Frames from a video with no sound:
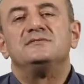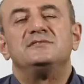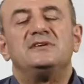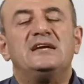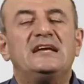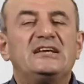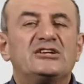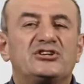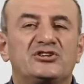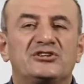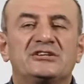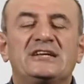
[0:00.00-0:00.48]

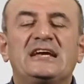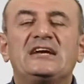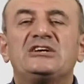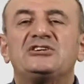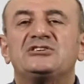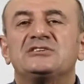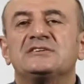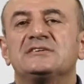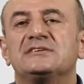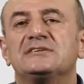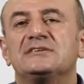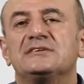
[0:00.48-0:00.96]

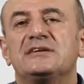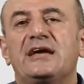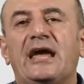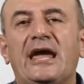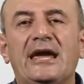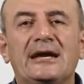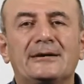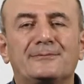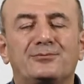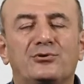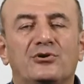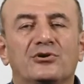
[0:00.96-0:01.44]
International
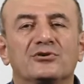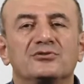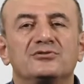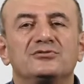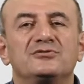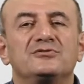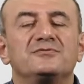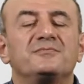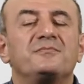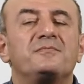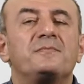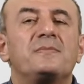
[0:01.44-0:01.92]

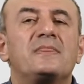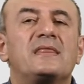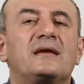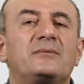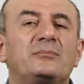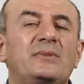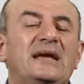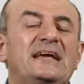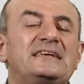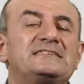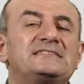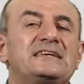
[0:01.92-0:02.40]
airport
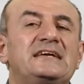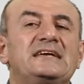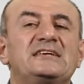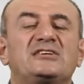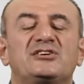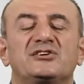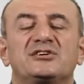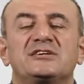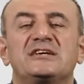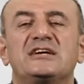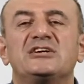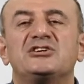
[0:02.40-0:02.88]
means
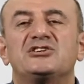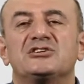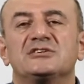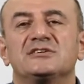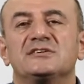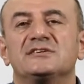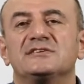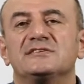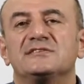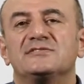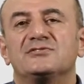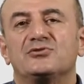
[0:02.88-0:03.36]

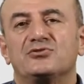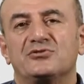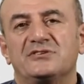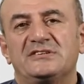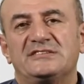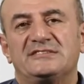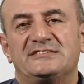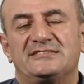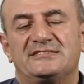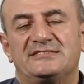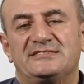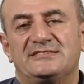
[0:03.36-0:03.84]
international
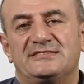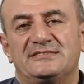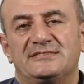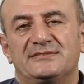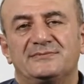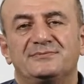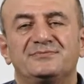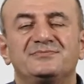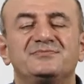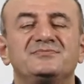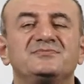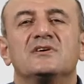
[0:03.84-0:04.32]
tourists.
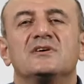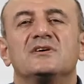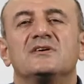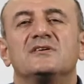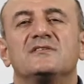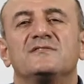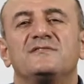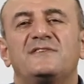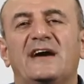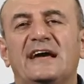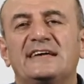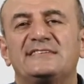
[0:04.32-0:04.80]

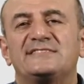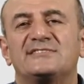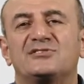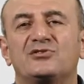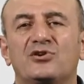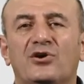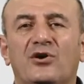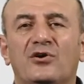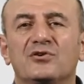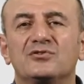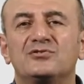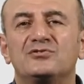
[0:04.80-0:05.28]
Fast
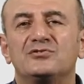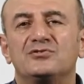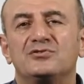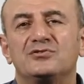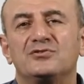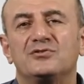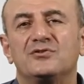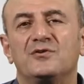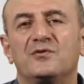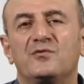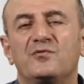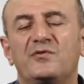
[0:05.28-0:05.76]
growth
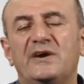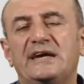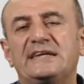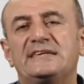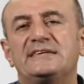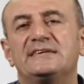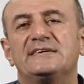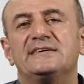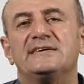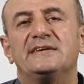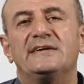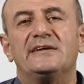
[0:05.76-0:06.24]

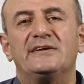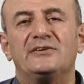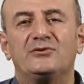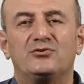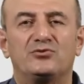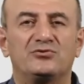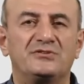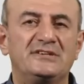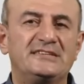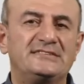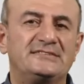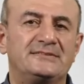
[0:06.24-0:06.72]
with
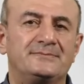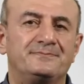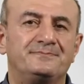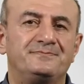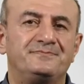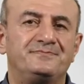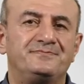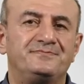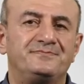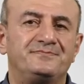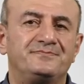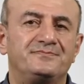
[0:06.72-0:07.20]
tourism.
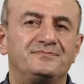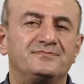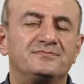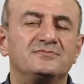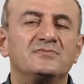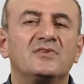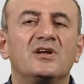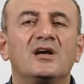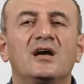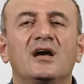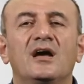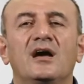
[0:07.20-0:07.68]

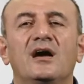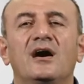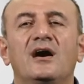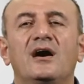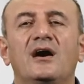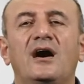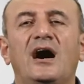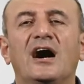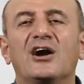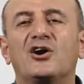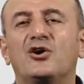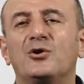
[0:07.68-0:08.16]

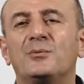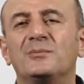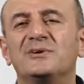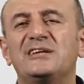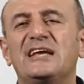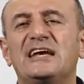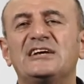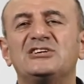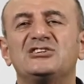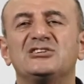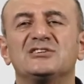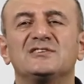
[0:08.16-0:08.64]

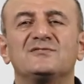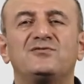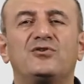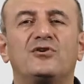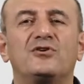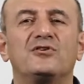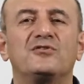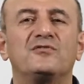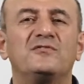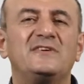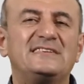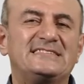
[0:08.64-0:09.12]
Accommodation
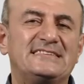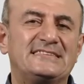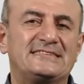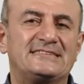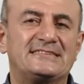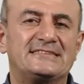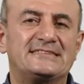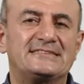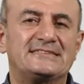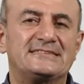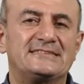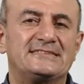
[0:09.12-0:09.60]
for
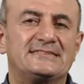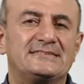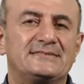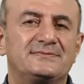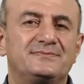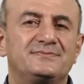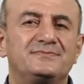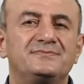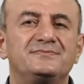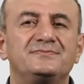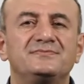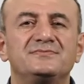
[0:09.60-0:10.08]
visitors.
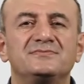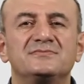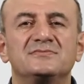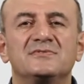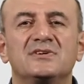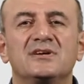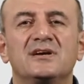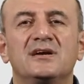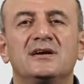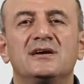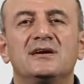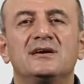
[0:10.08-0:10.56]

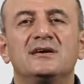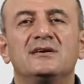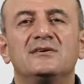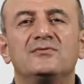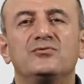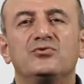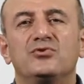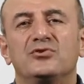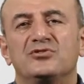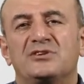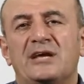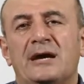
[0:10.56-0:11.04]

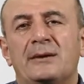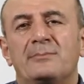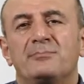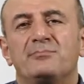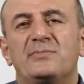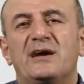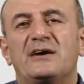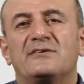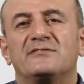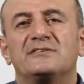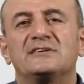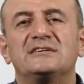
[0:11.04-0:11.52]
Food and
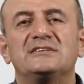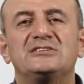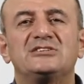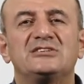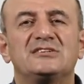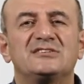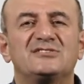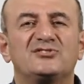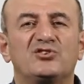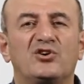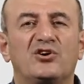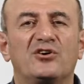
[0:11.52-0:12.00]

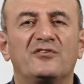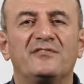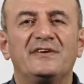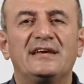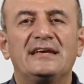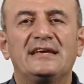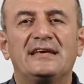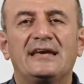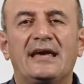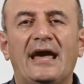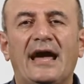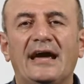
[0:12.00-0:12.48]
beverage
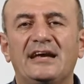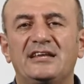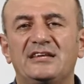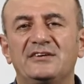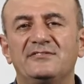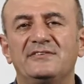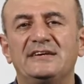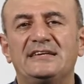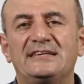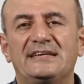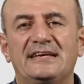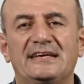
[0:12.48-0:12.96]
serving
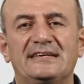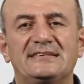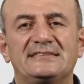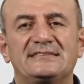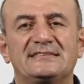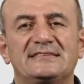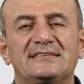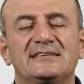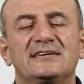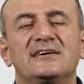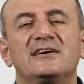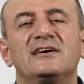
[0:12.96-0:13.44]

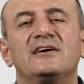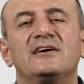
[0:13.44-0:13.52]
activities.